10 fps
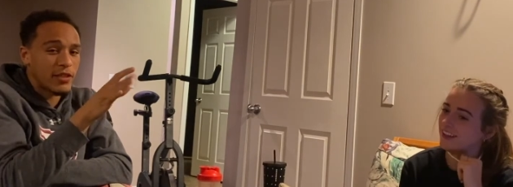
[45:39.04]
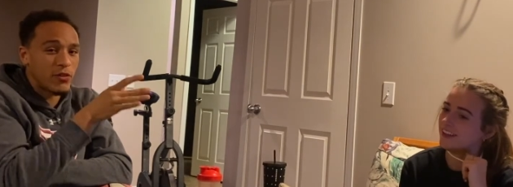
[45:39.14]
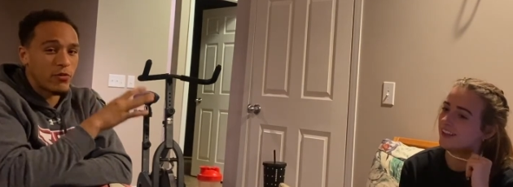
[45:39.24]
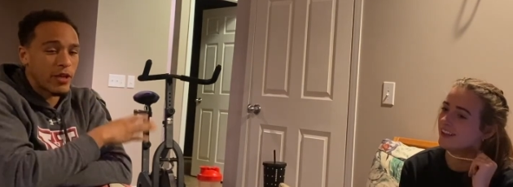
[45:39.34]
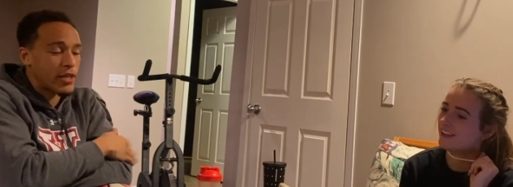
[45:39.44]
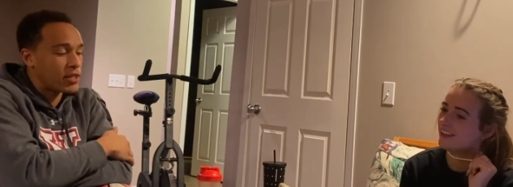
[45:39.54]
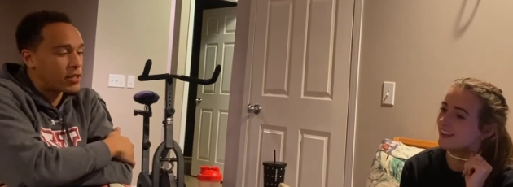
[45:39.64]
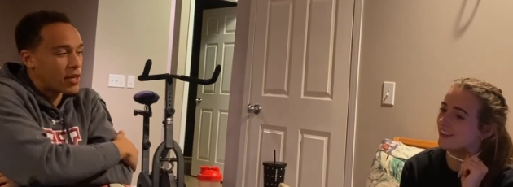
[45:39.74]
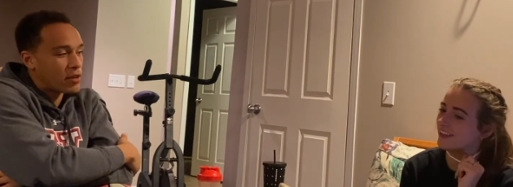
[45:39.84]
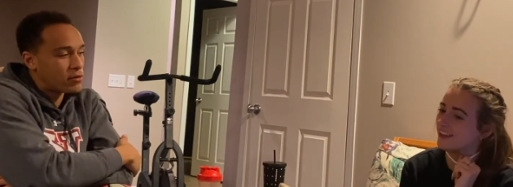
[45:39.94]
Speaker 1: doohickeys
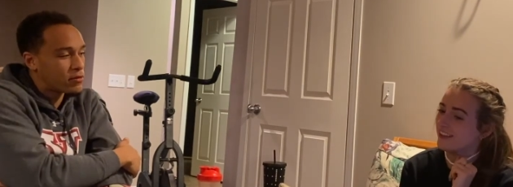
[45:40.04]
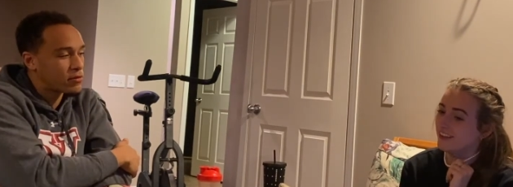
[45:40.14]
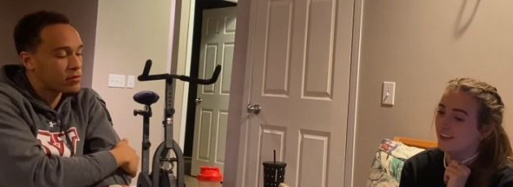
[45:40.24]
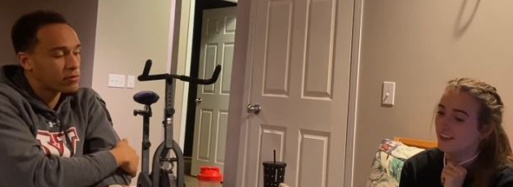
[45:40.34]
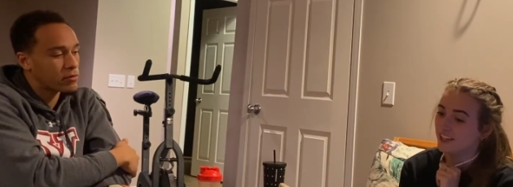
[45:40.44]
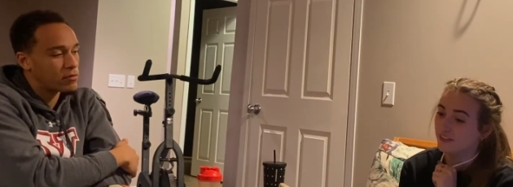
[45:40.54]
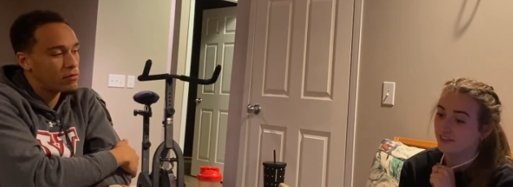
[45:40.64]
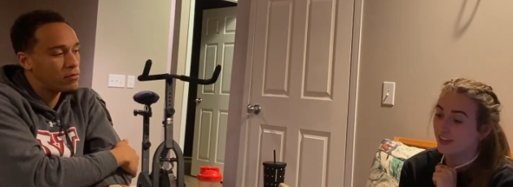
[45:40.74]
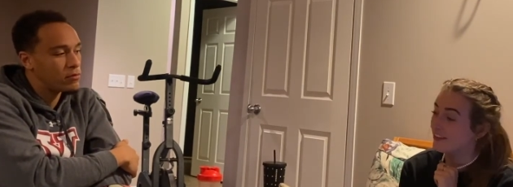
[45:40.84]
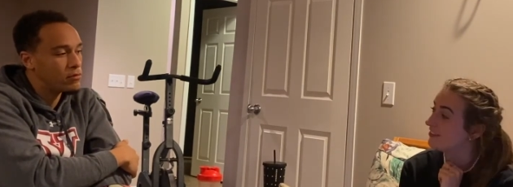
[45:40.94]
down?
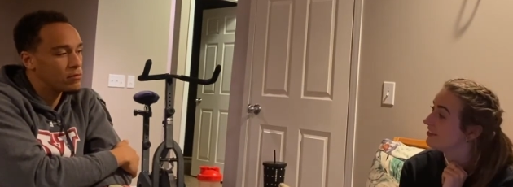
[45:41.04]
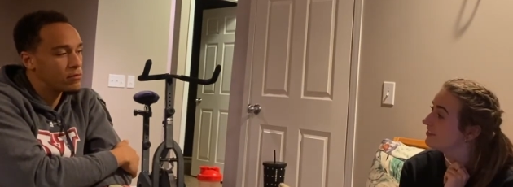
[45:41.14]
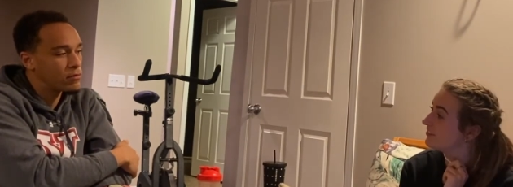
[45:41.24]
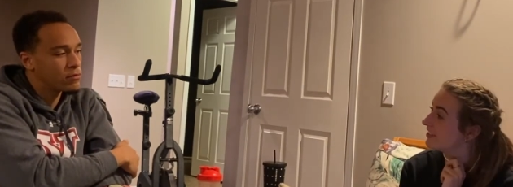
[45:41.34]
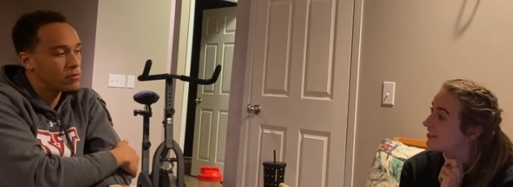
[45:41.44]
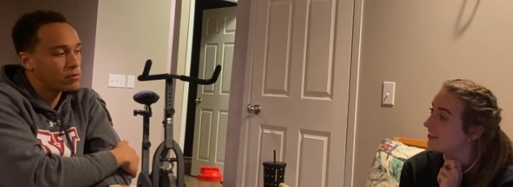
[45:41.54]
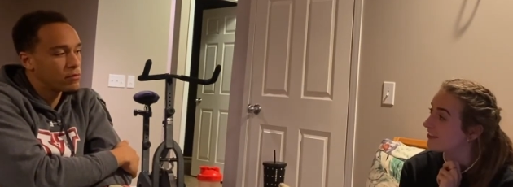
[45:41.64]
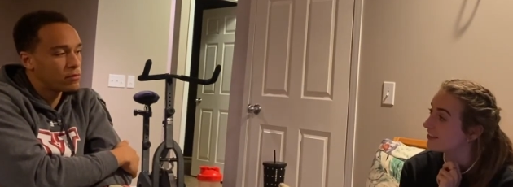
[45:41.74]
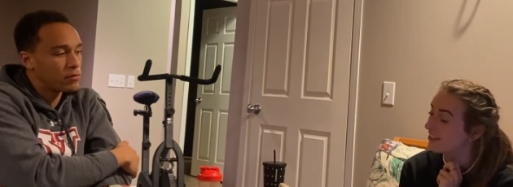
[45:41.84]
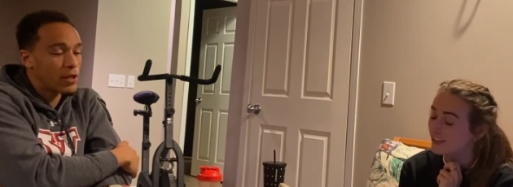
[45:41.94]
Speaker 2: Fancy doohickeys?
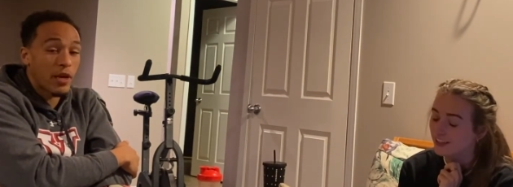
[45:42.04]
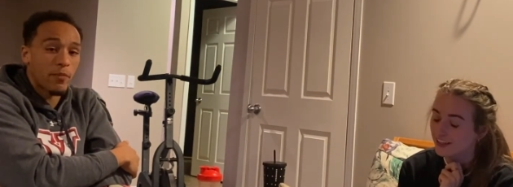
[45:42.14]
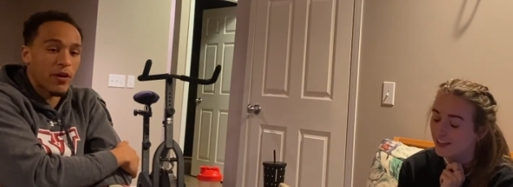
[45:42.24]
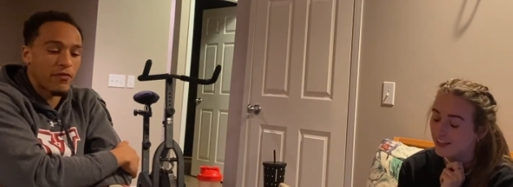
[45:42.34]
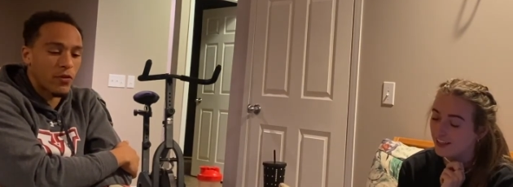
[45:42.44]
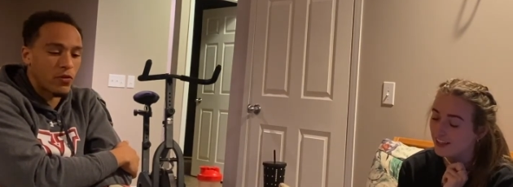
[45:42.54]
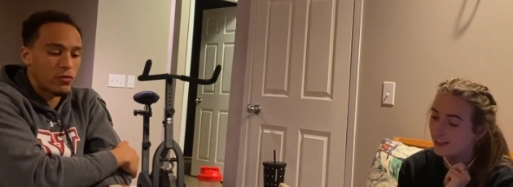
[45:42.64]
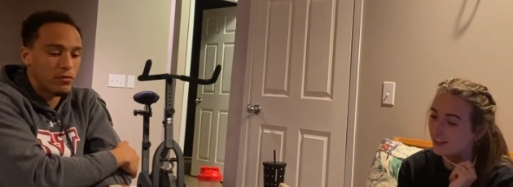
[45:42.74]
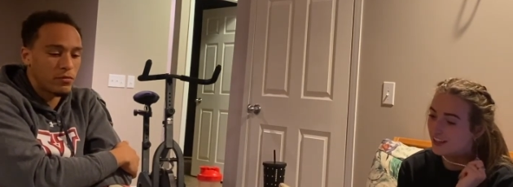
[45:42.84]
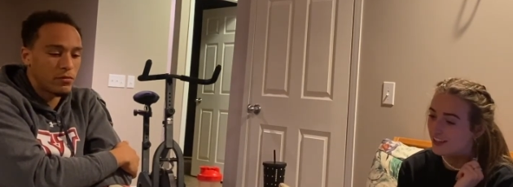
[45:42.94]
Speaker 1: Yeah, my
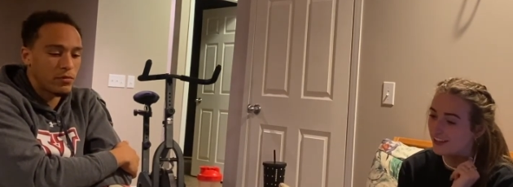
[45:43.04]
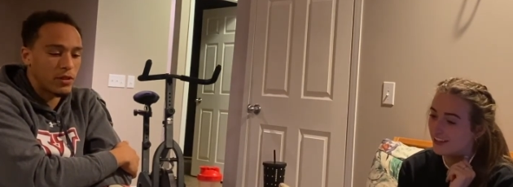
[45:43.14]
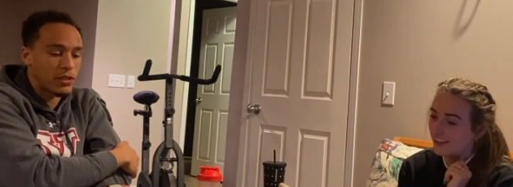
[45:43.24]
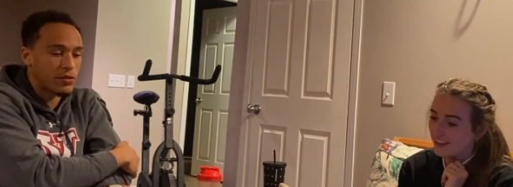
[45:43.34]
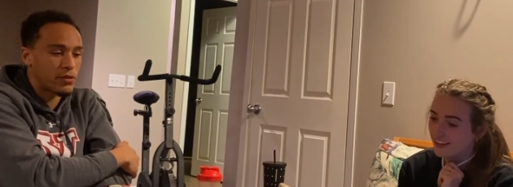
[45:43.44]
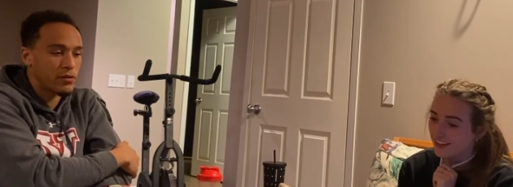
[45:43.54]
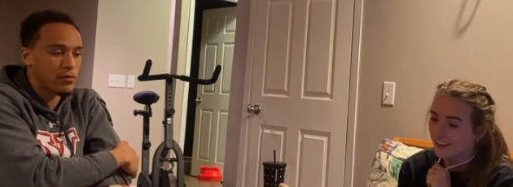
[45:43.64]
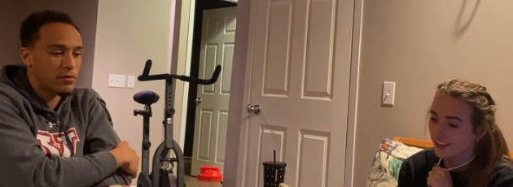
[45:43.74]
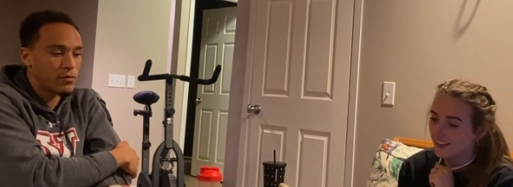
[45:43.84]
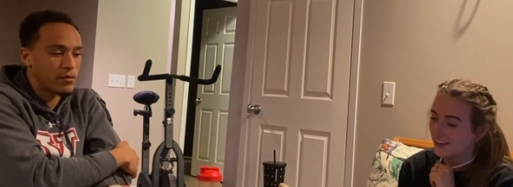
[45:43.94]
phone, this
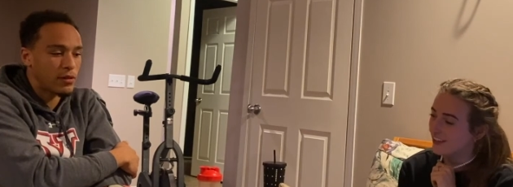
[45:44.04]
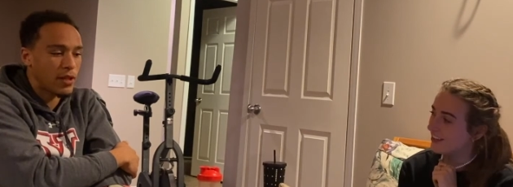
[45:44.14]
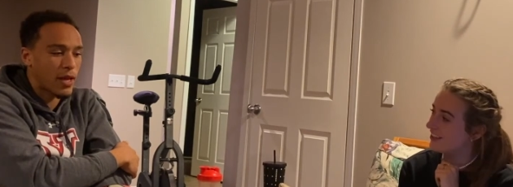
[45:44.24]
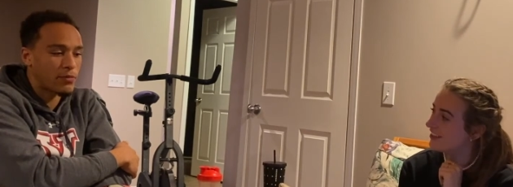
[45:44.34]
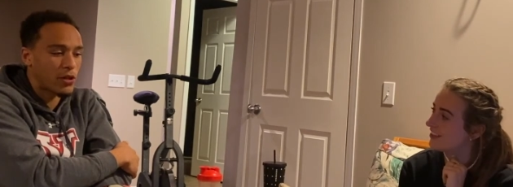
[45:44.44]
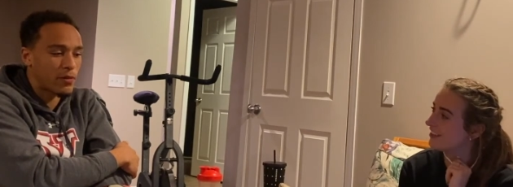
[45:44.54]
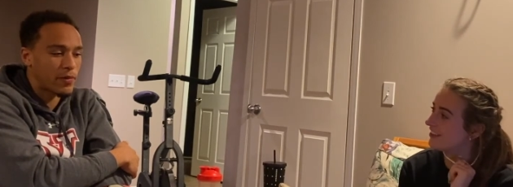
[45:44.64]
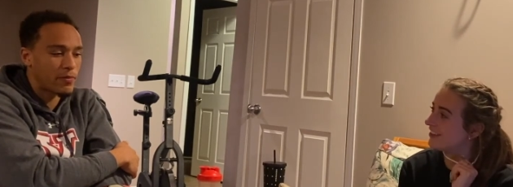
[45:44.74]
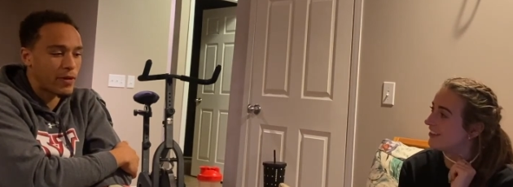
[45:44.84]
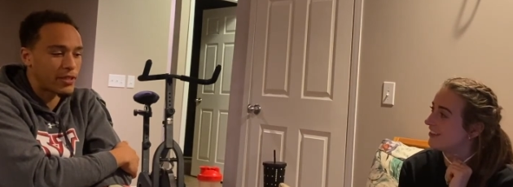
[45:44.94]
laptop,
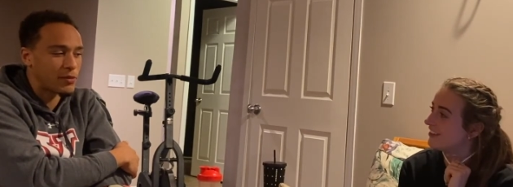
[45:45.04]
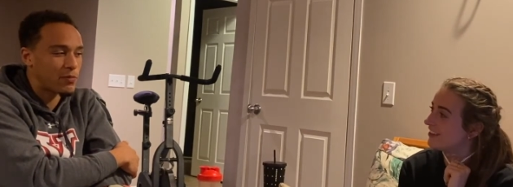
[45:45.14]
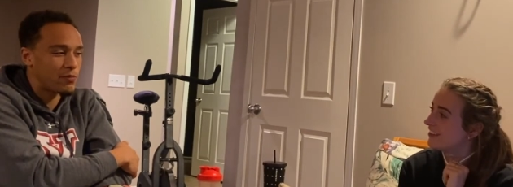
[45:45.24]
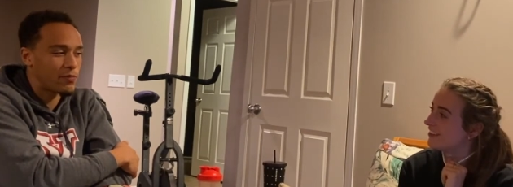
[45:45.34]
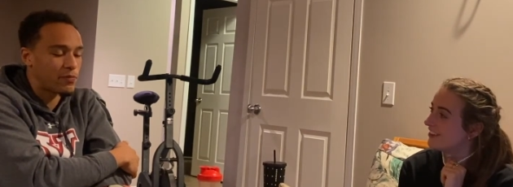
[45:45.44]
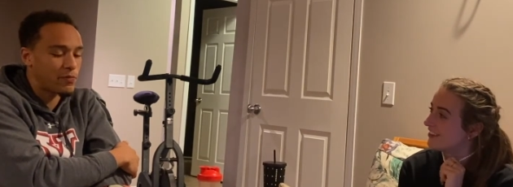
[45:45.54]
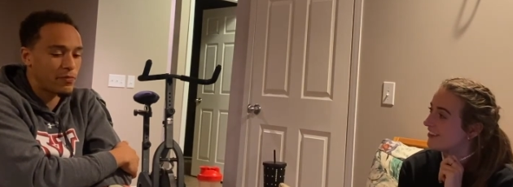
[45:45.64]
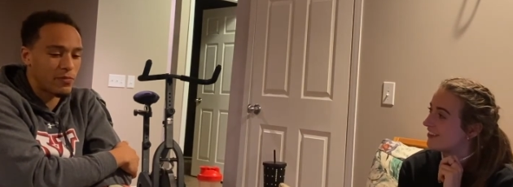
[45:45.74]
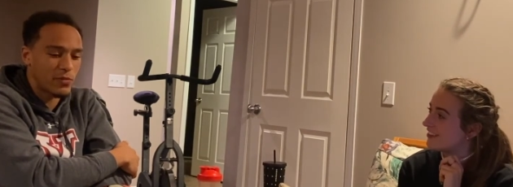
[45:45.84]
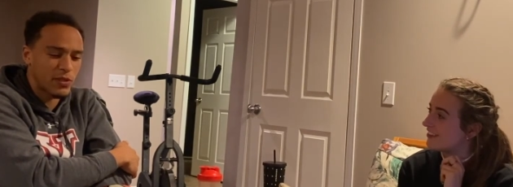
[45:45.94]
and my sp-
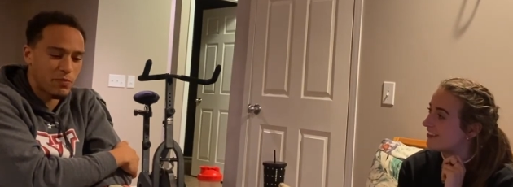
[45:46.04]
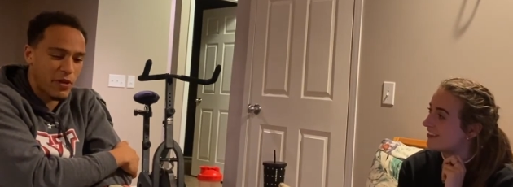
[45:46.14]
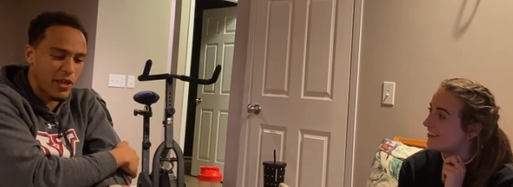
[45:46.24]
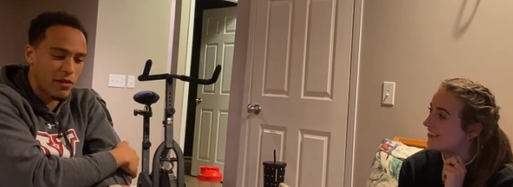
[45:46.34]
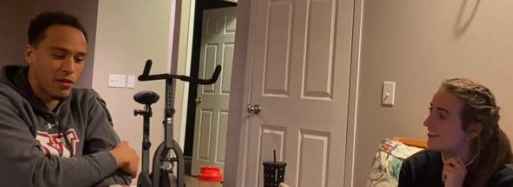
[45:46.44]
speaker,